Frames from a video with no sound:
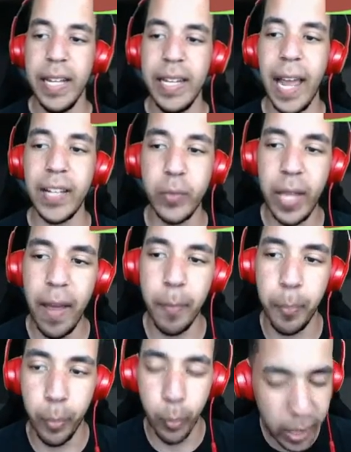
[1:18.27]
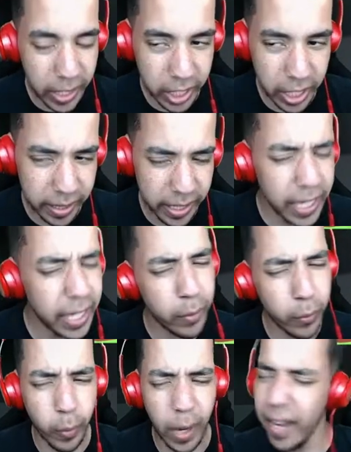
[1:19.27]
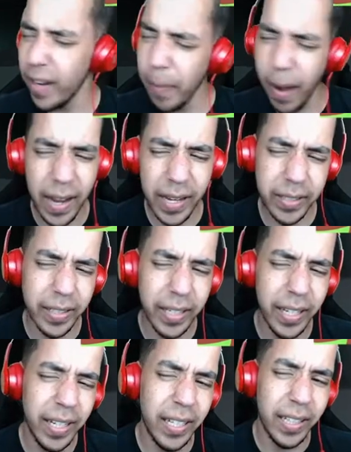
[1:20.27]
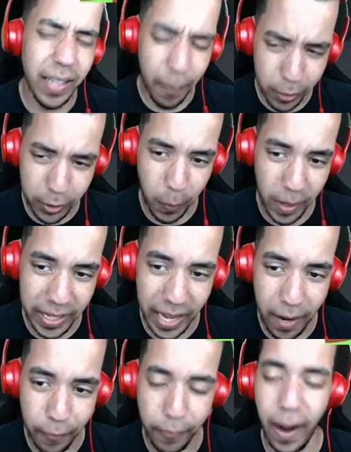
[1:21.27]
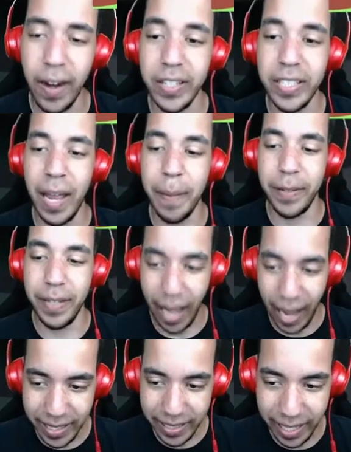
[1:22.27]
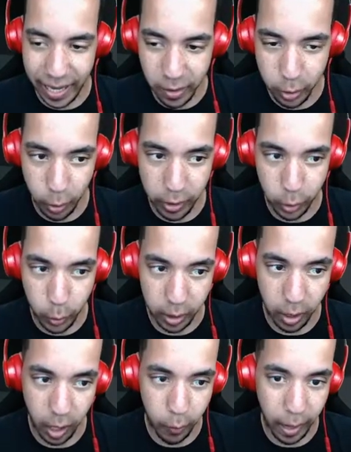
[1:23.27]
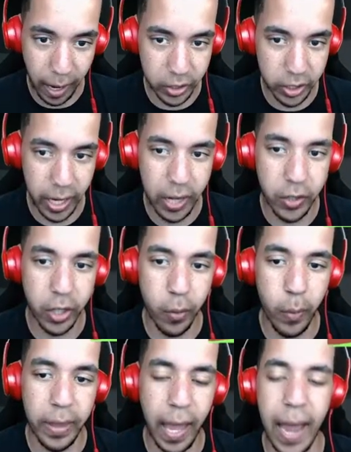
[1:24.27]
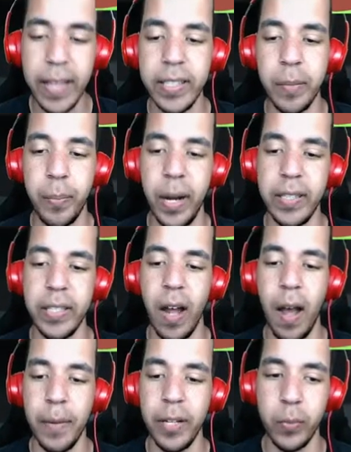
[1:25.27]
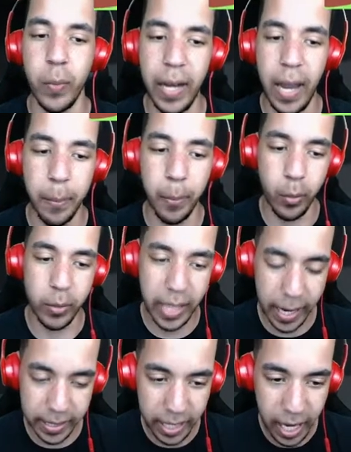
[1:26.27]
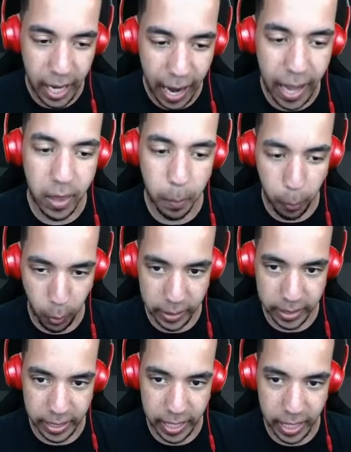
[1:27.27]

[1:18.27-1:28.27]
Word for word: Next, we have Bridget, the randomized, level 28 fire type Ninetales, holding the quick claw rash nature, with acid present, ominous wind, and protect, and the poison